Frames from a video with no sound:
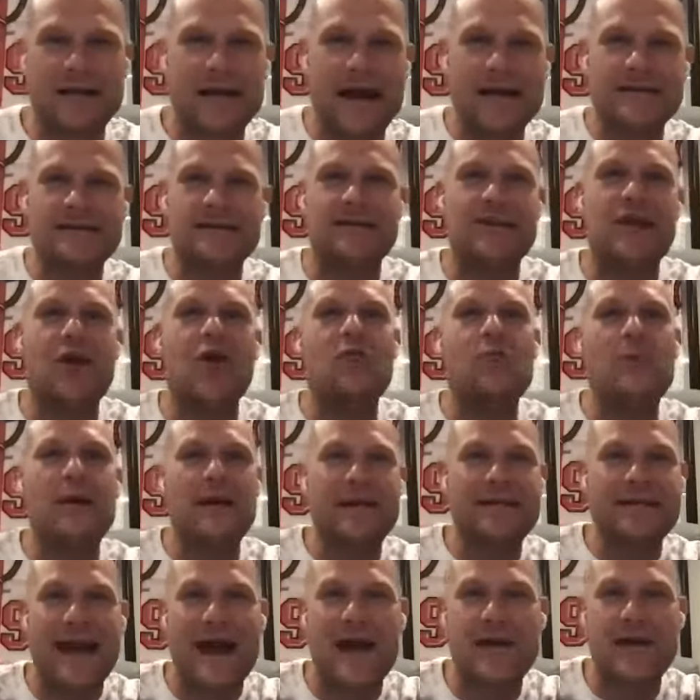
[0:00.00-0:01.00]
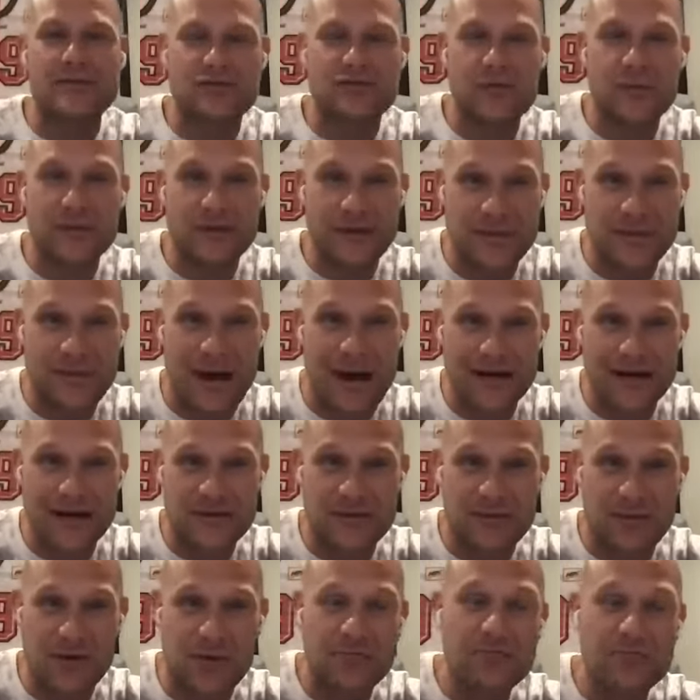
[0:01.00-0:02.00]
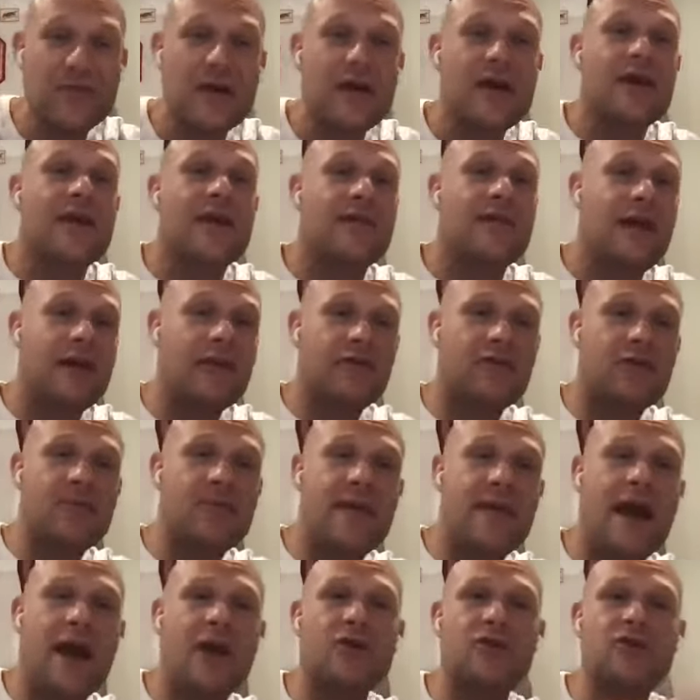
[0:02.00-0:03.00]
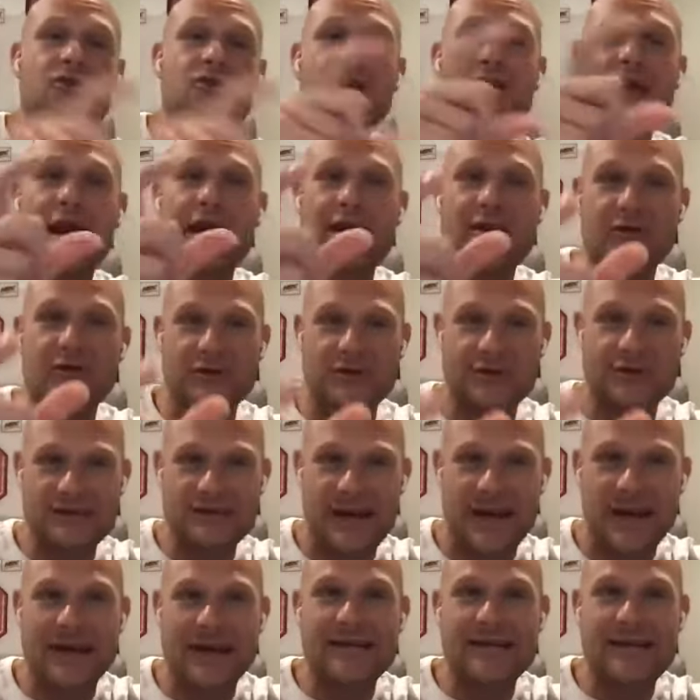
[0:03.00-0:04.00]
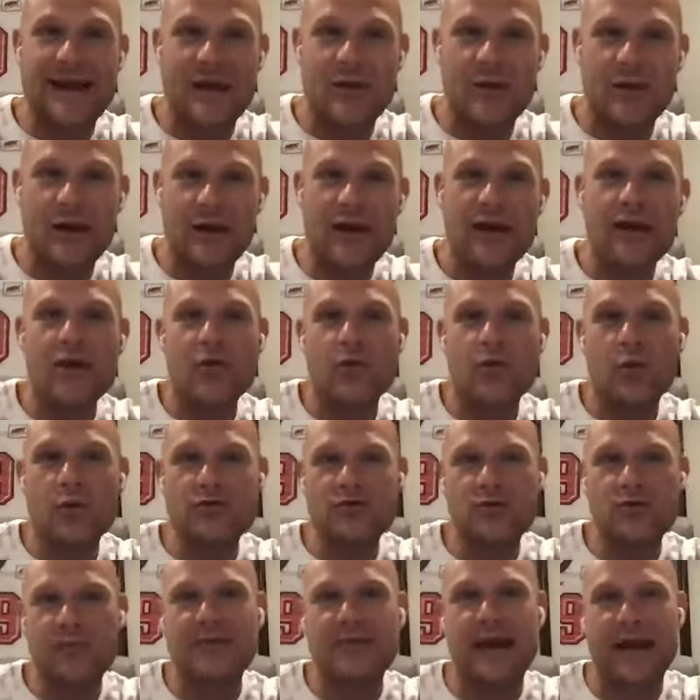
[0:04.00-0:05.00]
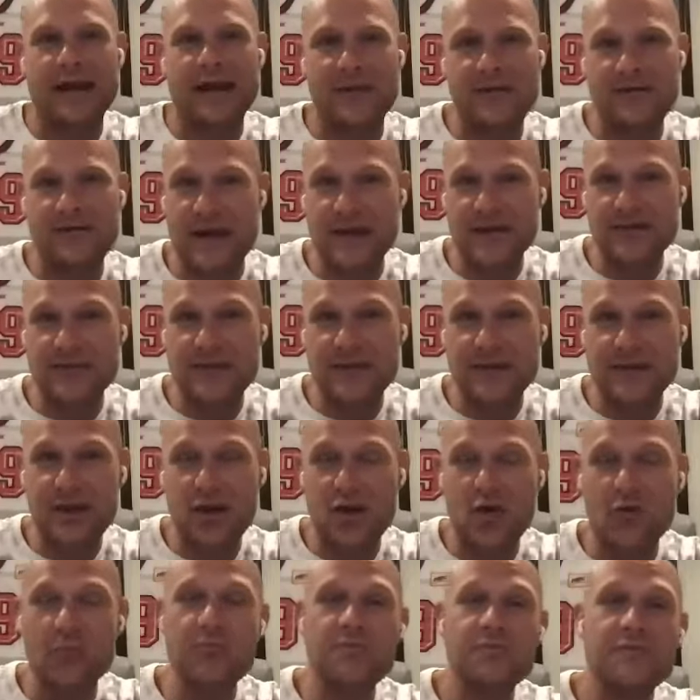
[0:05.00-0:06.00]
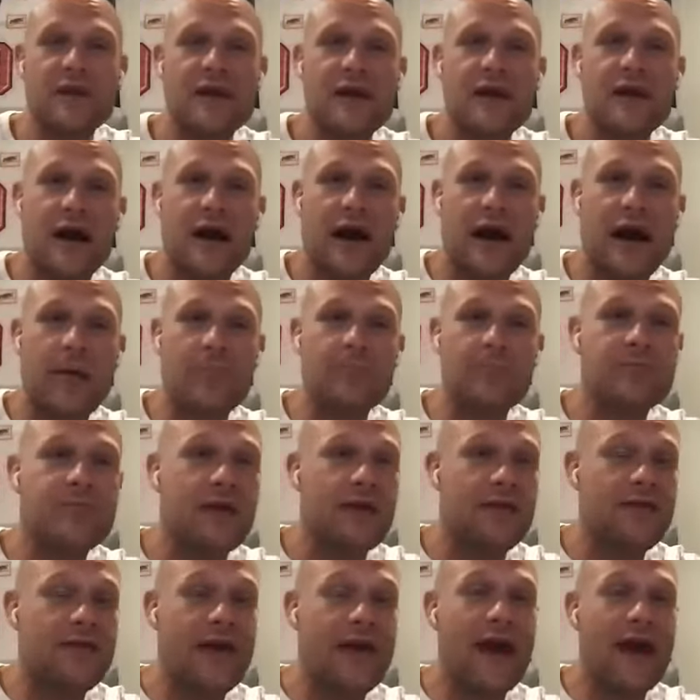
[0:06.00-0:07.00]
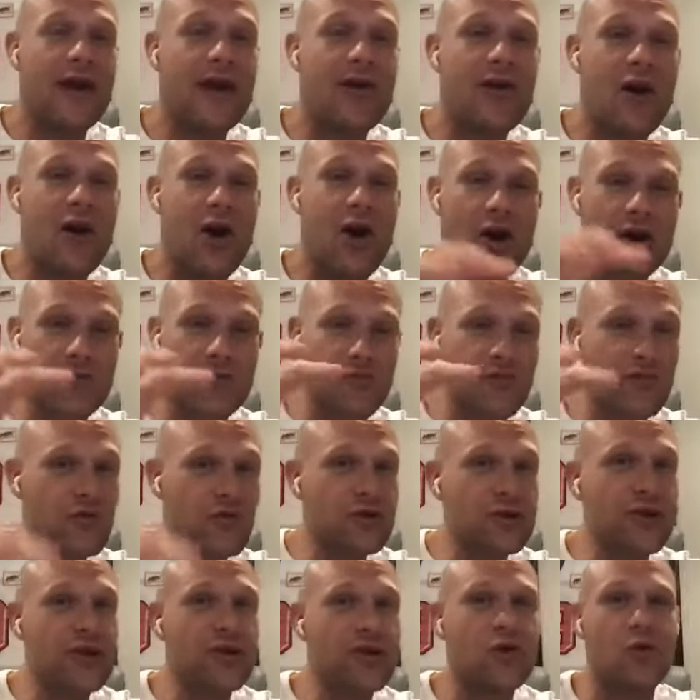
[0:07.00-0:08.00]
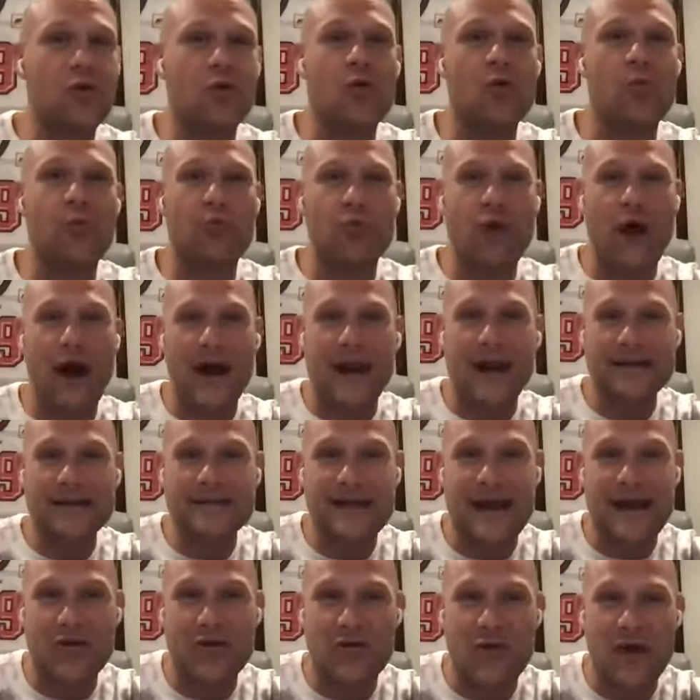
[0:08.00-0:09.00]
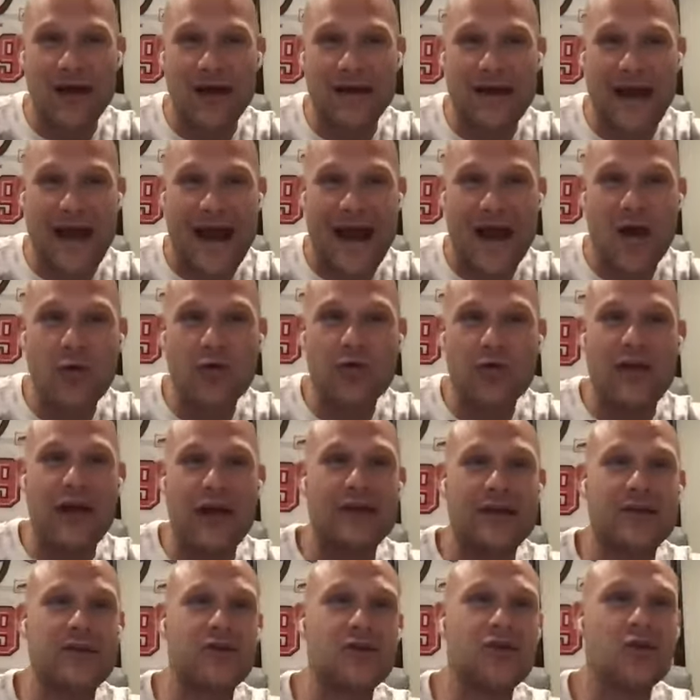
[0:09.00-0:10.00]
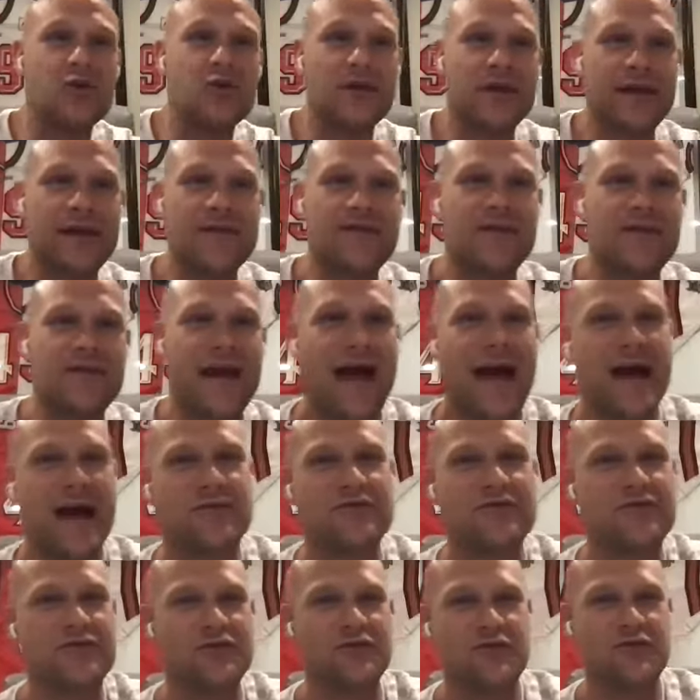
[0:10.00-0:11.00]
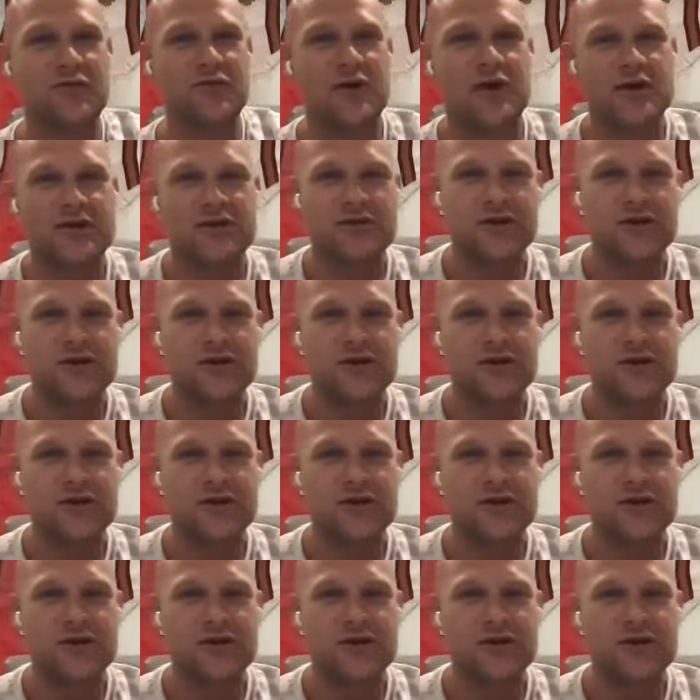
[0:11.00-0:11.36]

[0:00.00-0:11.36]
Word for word: as low money down as humanly possible then from there you can get your secondary which would be like an investment loan um, there are really cool products out right now that you don't even have to